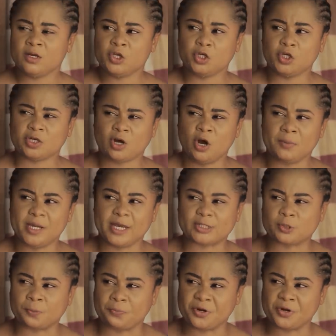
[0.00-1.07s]
You don't come here
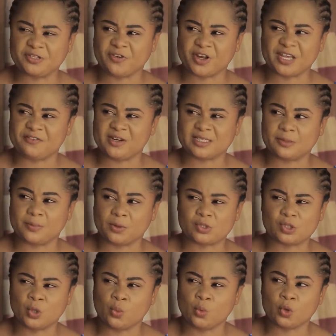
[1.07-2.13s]
to preach forgiveness about
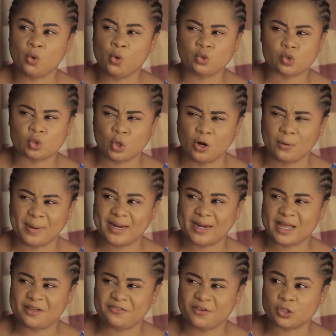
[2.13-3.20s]
someone who tore my
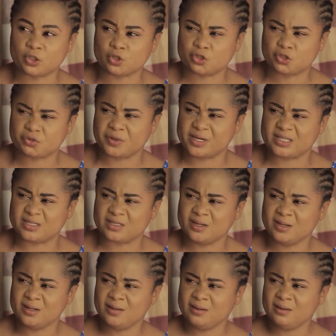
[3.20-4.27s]
life into shreds.
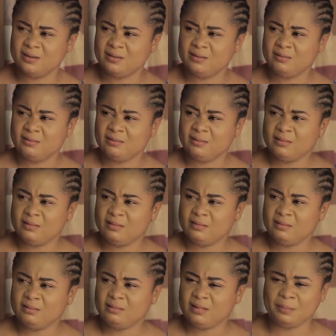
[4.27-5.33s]

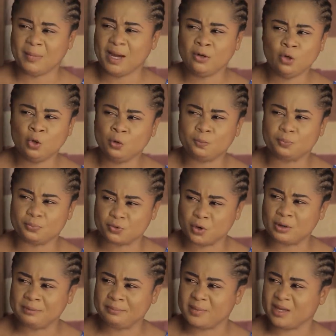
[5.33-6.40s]
A man who
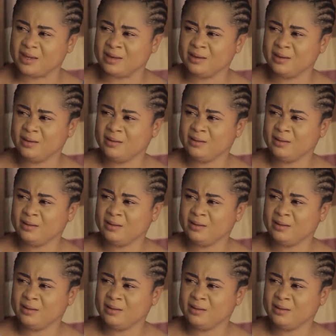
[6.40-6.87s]
broke me.